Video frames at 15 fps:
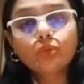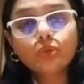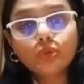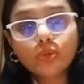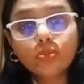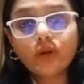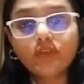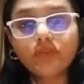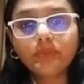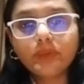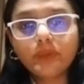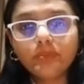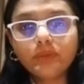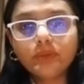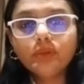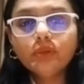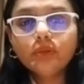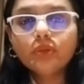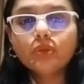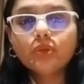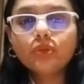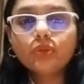group of people
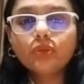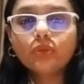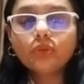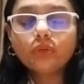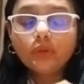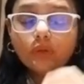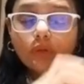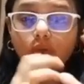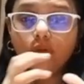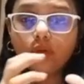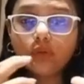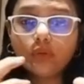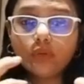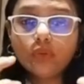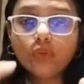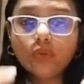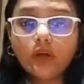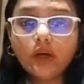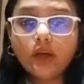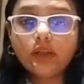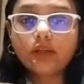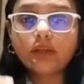who are